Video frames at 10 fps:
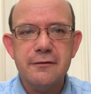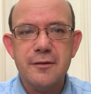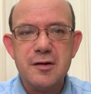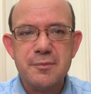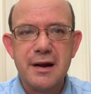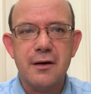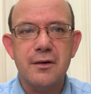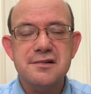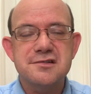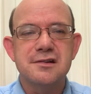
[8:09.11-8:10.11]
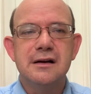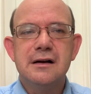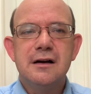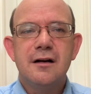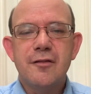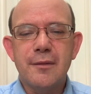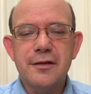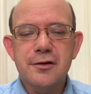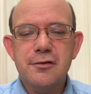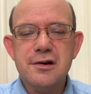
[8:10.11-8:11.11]
from your parents, from
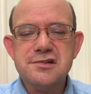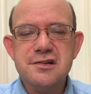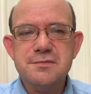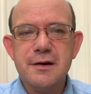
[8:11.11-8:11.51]
other Christians.